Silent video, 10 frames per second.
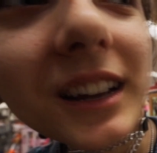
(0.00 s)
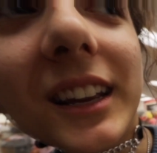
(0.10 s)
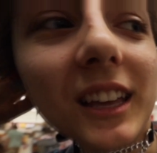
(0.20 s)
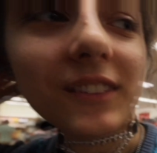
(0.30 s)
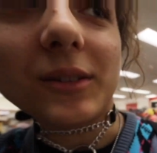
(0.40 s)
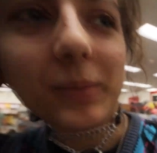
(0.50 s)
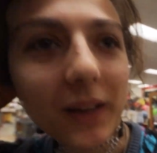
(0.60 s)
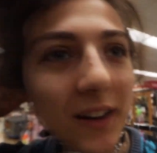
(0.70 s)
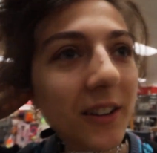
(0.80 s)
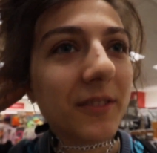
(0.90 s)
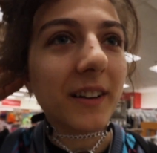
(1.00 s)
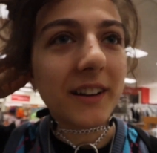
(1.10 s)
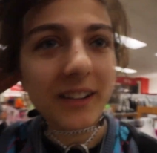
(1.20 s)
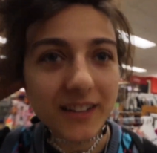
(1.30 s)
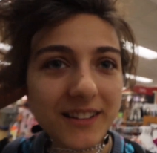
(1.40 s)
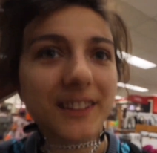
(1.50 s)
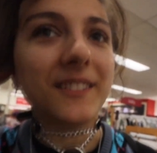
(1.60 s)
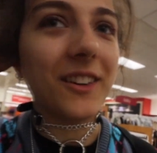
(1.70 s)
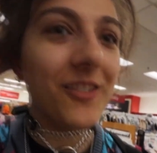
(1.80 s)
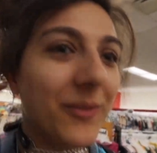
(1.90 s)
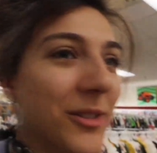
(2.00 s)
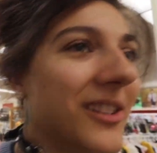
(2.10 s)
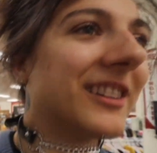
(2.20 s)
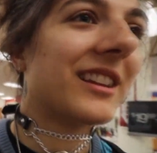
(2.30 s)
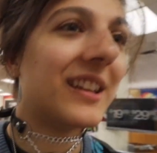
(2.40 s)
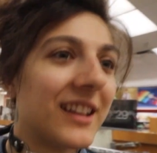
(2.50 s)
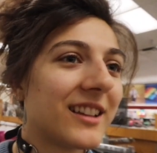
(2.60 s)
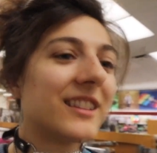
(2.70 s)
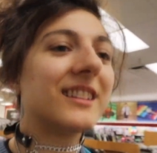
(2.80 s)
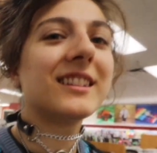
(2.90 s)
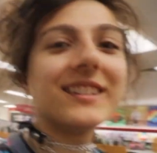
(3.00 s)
I, gave out of here. I couldn't find it. It's time to go move on. I think we gotta get